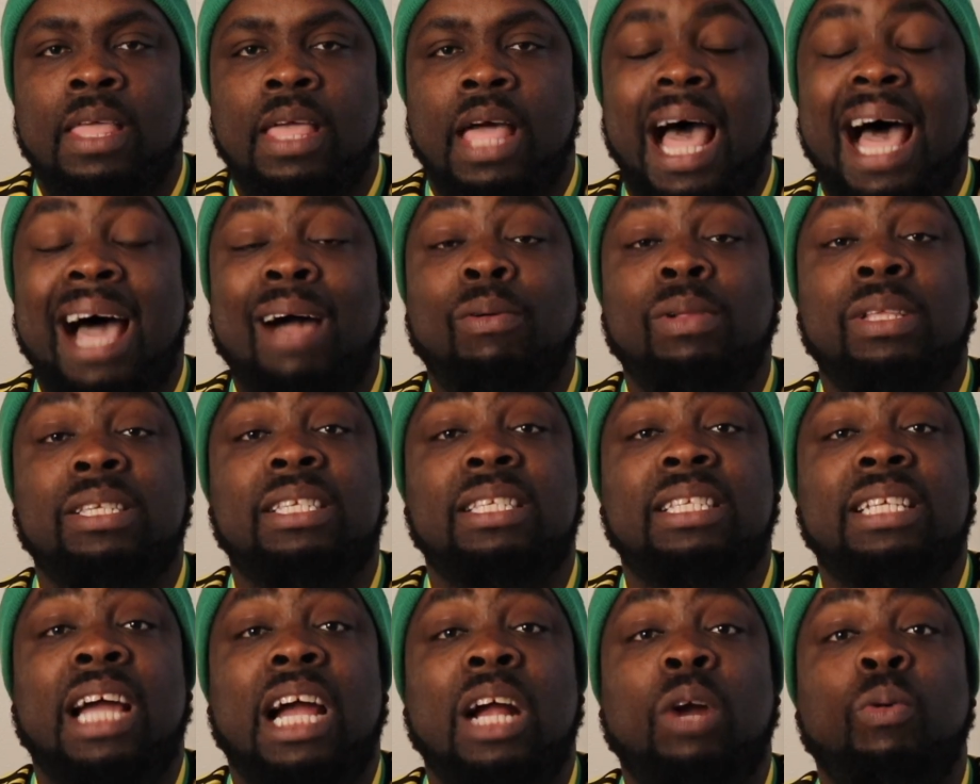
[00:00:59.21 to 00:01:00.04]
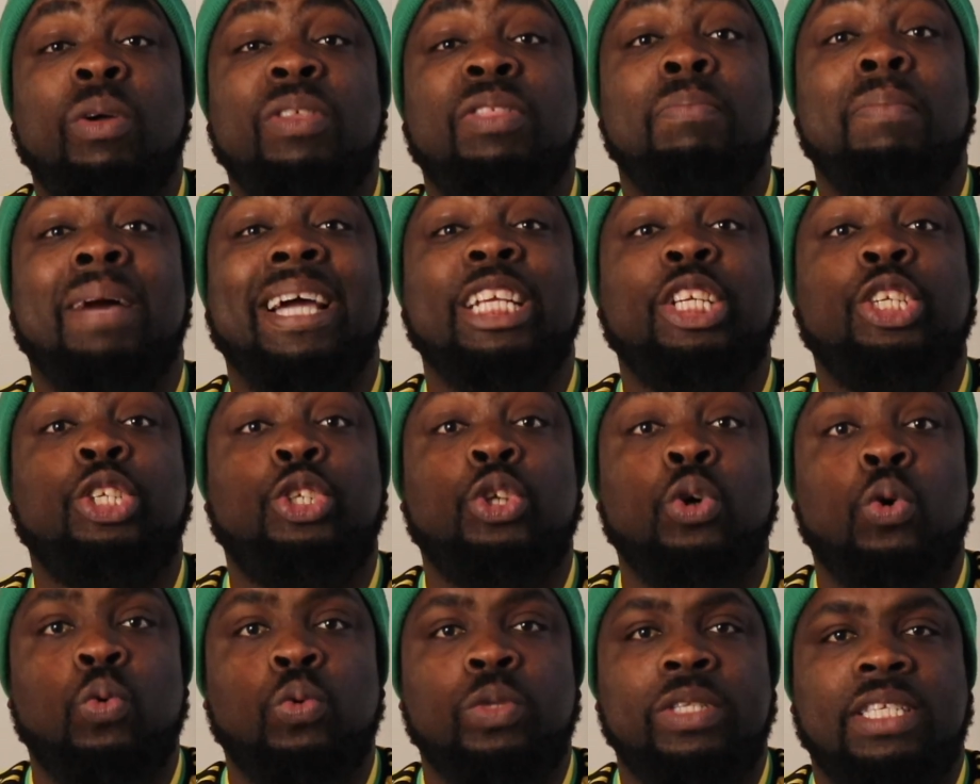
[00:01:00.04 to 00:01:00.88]
I will start with my
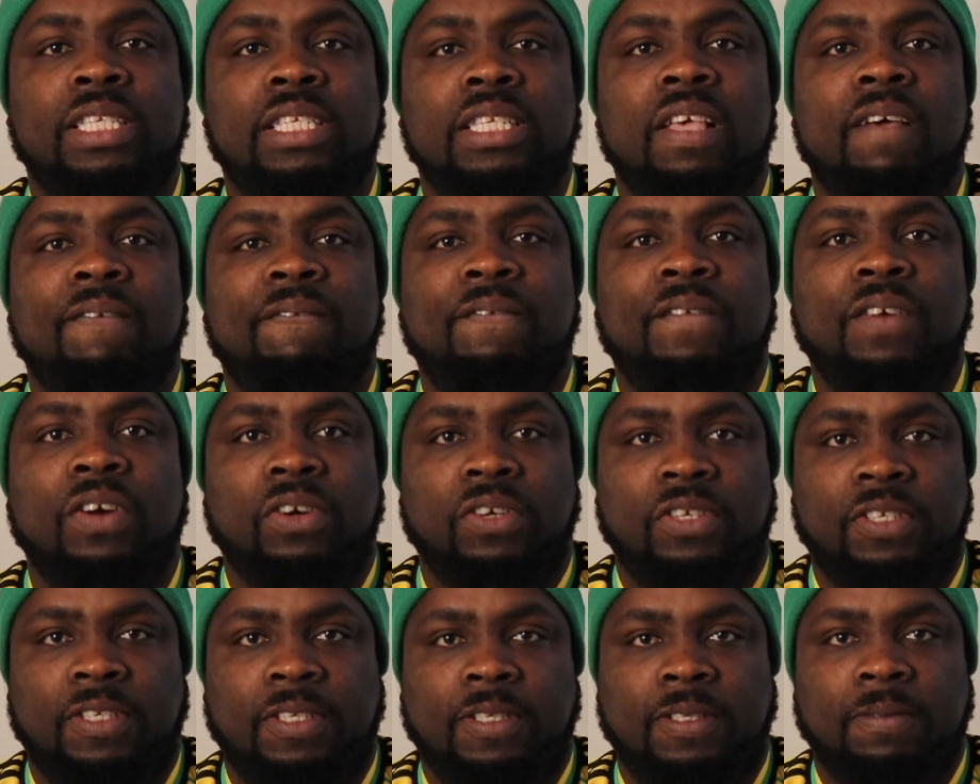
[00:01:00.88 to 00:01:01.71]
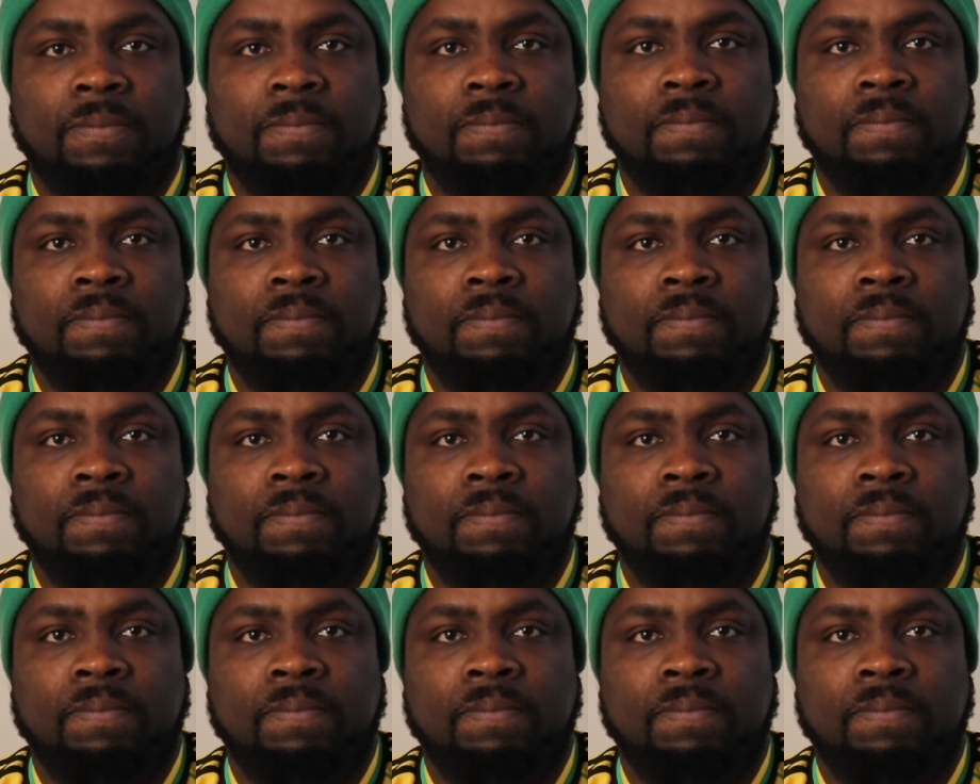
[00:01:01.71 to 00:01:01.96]
don'ts first.